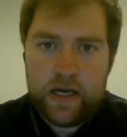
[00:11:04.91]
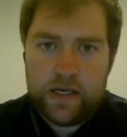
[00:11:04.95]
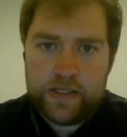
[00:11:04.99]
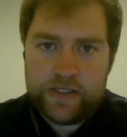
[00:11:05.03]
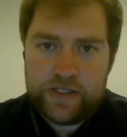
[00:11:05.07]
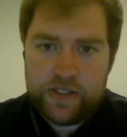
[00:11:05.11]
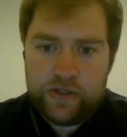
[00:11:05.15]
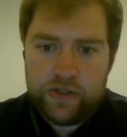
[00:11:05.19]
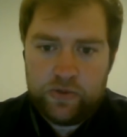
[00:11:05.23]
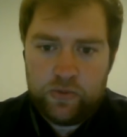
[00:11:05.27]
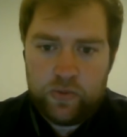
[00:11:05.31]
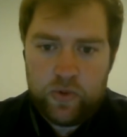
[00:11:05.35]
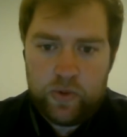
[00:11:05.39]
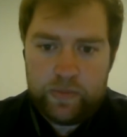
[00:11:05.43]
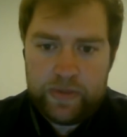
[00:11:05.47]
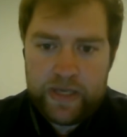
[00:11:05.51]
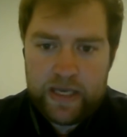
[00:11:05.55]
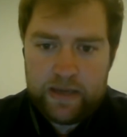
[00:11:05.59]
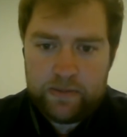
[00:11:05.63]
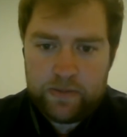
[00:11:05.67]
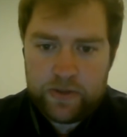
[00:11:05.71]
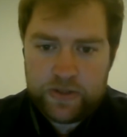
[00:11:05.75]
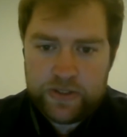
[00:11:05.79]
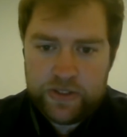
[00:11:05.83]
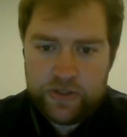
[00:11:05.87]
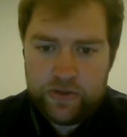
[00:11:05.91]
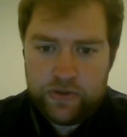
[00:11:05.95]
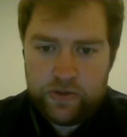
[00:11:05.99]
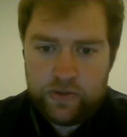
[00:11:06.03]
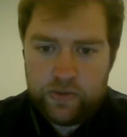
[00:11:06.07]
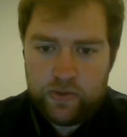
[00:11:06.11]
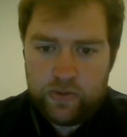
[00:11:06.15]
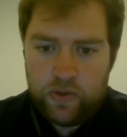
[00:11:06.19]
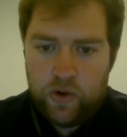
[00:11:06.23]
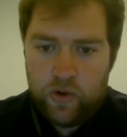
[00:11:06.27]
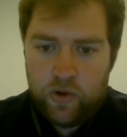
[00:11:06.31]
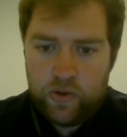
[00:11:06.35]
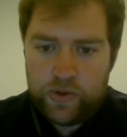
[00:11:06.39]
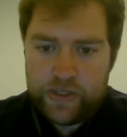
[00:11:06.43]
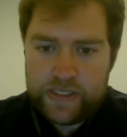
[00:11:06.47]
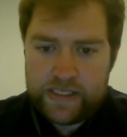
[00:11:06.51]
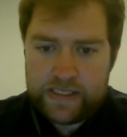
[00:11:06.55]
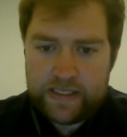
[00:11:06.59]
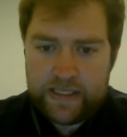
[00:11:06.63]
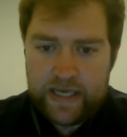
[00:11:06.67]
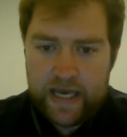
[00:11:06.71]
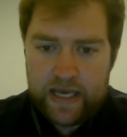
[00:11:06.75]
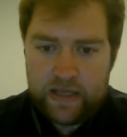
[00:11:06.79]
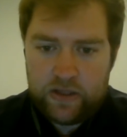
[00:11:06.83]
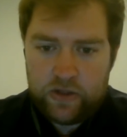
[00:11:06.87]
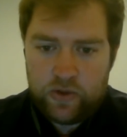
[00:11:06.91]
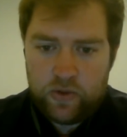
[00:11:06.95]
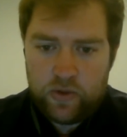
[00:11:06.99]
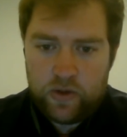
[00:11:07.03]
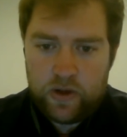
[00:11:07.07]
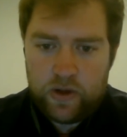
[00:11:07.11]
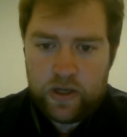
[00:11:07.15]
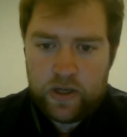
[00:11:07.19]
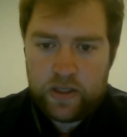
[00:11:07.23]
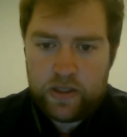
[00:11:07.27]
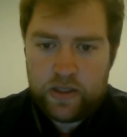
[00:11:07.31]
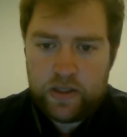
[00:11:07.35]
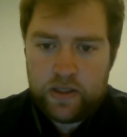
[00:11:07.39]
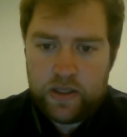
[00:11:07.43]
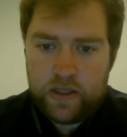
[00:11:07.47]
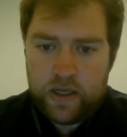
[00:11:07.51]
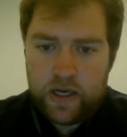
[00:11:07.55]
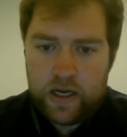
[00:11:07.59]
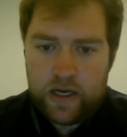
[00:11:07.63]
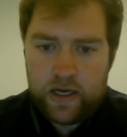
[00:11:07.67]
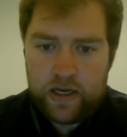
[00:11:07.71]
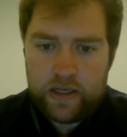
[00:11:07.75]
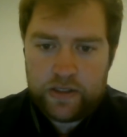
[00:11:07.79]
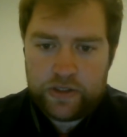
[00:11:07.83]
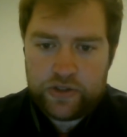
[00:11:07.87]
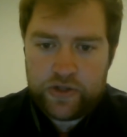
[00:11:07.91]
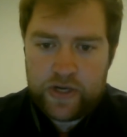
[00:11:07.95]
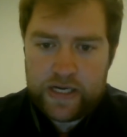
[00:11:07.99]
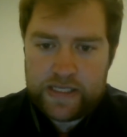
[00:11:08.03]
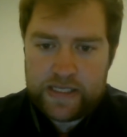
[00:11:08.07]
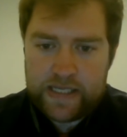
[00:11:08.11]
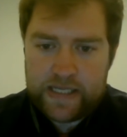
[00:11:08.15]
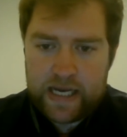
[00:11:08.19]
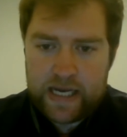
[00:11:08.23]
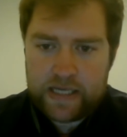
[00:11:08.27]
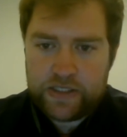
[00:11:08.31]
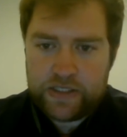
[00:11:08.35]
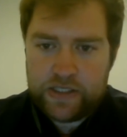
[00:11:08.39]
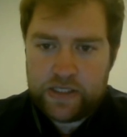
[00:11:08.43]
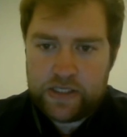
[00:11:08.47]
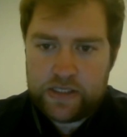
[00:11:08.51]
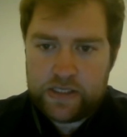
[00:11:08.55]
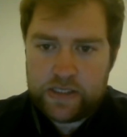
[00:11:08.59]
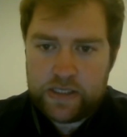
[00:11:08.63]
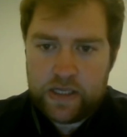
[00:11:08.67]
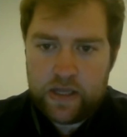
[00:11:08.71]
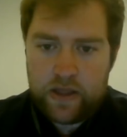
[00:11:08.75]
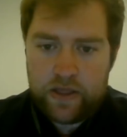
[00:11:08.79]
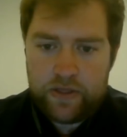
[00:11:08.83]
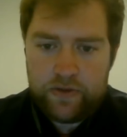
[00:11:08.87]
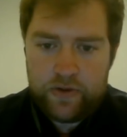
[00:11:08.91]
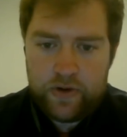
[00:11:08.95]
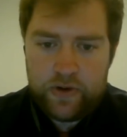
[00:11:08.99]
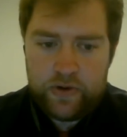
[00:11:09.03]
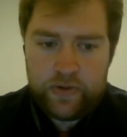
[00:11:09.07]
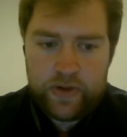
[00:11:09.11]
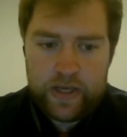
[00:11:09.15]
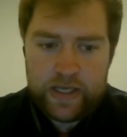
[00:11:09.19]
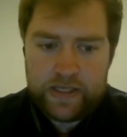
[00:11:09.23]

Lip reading: So you will be able to always get your transactions through.